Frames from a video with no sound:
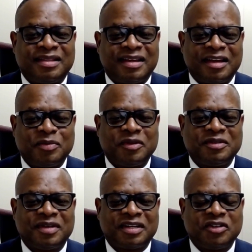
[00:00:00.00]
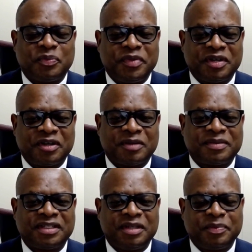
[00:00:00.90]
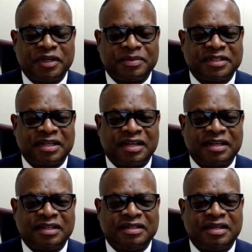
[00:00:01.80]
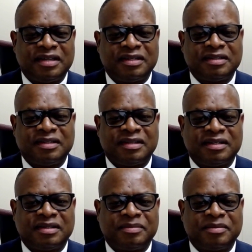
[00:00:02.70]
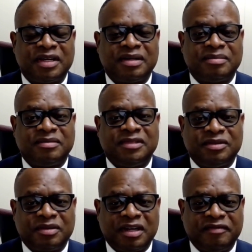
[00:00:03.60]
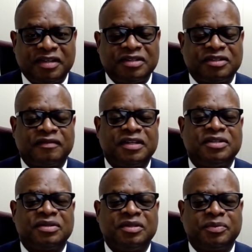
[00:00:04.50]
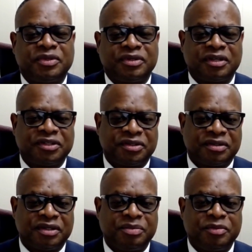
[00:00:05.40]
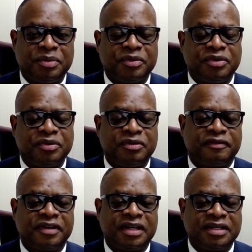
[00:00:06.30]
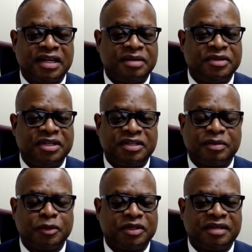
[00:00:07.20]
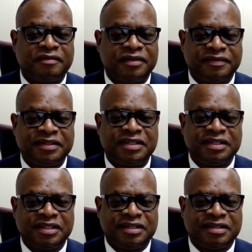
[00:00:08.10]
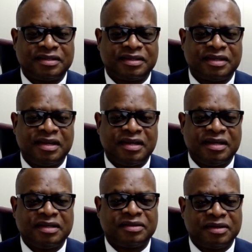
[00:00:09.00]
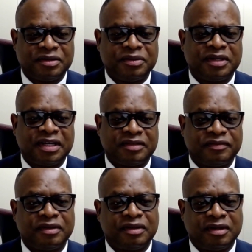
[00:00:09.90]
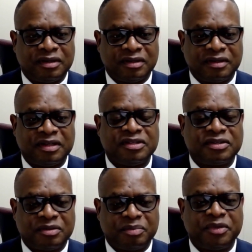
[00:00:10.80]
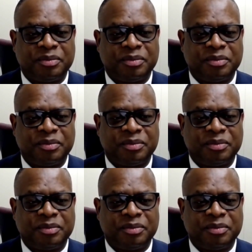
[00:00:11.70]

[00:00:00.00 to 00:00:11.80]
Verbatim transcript: they're able to actually pick up C peptide and um, you know evidence of insulin production in people who have had diabetes for more than 50 years. So it could last for long in some